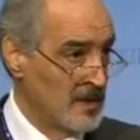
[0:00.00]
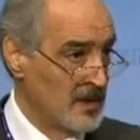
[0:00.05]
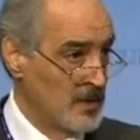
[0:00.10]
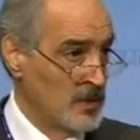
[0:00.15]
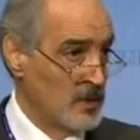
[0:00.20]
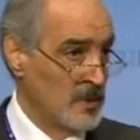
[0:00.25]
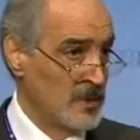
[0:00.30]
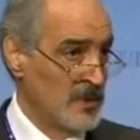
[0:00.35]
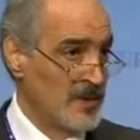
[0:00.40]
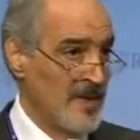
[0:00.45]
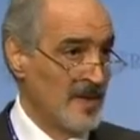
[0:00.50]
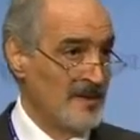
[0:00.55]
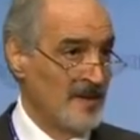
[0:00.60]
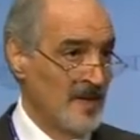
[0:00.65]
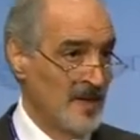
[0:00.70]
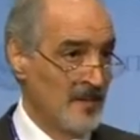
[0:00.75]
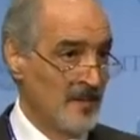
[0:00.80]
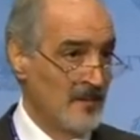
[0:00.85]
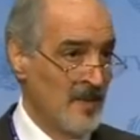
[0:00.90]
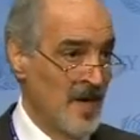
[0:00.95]
You know that
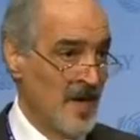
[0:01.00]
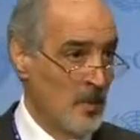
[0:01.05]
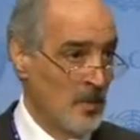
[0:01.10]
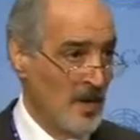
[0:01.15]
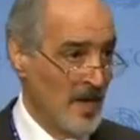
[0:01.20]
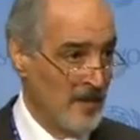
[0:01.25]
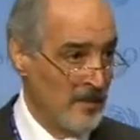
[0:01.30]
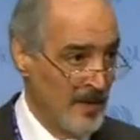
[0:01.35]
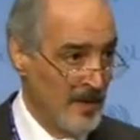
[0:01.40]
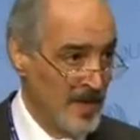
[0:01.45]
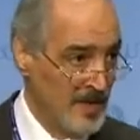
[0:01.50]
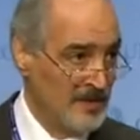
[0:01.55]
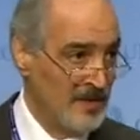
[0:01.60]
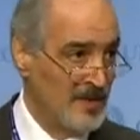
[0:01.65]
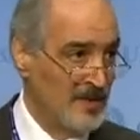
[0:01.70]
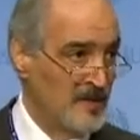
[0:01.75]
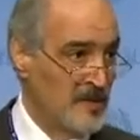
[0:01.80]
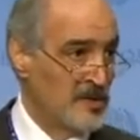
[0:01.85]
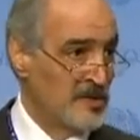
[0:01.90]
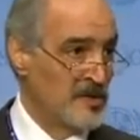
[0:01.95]
I'm
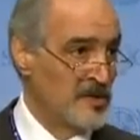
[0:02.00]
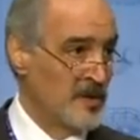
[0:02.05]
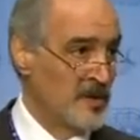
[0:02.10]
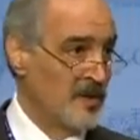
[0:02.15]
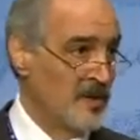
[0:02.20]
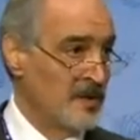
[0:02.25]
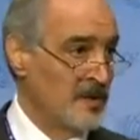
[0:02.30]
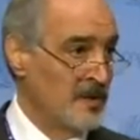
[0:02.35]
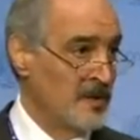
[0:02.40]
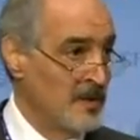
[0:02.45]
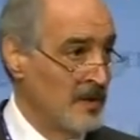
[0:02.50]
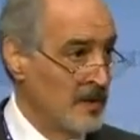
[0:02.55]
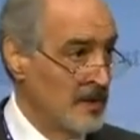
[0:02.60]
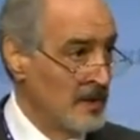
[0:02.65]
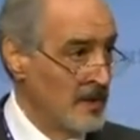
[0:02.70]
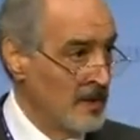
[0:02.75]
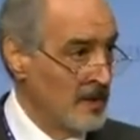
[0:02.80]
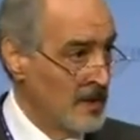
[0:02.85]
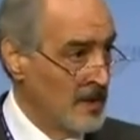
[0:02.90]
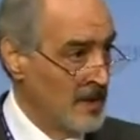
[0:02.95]
heading the Syrian
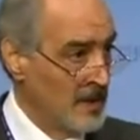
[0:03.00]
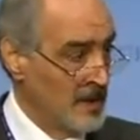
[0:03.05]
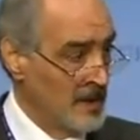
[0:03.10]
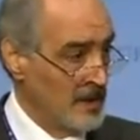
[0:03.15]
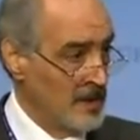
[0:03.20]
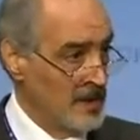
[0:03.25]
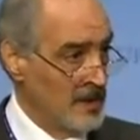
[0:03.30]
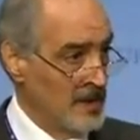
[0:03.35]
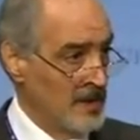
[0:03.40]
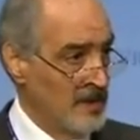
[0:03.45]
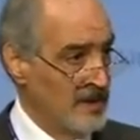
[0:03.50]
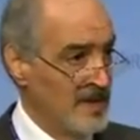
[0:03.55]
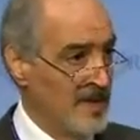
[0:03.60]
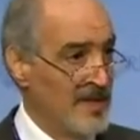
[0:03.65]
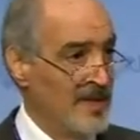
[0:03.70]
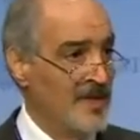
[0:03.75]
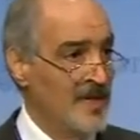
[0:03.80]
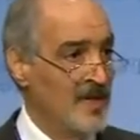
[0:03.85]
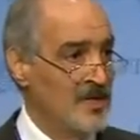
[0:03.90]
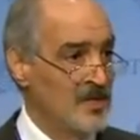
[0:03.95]

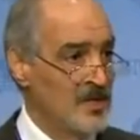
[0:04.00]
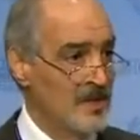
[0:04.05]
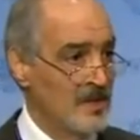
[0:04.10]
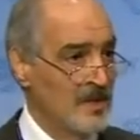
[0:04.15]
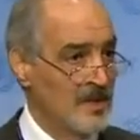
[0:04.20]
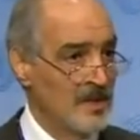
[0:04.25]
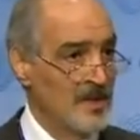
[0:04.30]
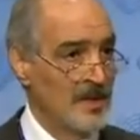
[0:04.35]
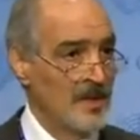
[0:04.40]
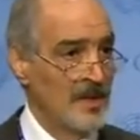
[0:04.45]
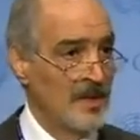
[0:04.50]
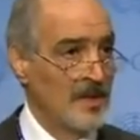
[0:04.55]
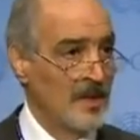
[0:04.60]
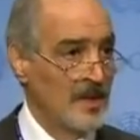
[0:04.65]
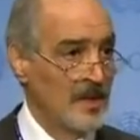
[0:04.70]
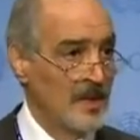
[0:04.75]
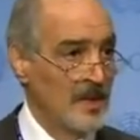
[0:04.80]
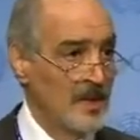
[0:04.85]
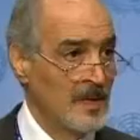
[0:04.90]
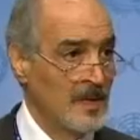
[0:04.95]
delegation
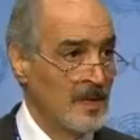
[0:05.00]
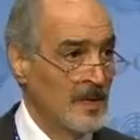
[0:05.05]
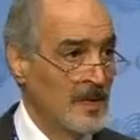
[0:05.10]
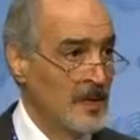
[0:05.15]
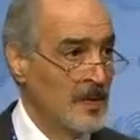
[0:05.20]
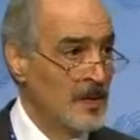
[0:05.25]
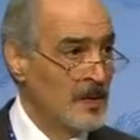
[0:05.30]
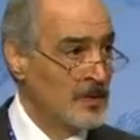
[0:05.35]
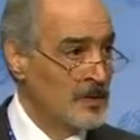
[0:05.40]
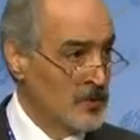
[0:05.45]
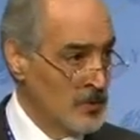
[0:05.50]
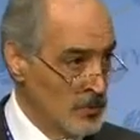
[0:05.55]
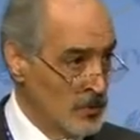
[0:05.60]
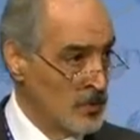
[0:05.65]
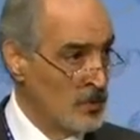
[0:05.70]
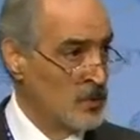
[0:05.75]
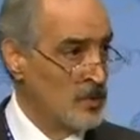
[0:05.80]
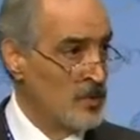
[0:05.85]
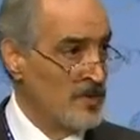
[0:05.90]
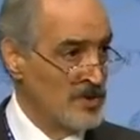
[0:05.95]

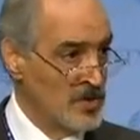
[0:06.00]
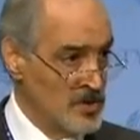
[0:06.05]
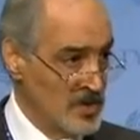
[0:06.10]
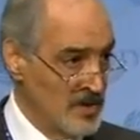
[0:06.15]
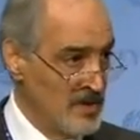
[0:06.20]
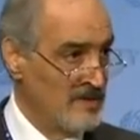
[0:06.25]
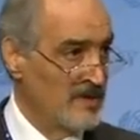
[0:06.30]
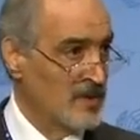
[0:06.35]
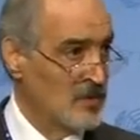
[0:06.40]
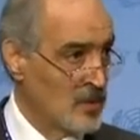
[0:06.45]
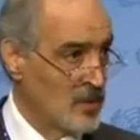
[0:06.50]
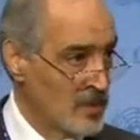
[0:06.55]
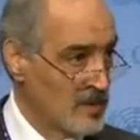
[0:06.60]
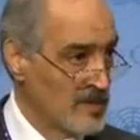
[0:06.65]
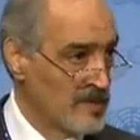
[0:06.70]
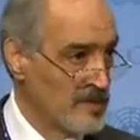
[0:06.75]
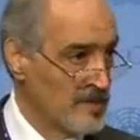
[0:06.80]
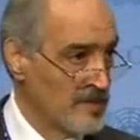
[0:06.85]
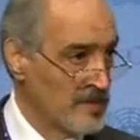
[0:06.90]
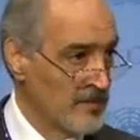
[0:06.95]
to the Geneva
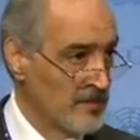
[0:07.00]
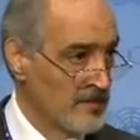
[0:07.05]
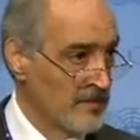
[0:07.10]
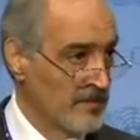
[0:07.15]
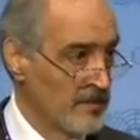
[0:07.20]
talks.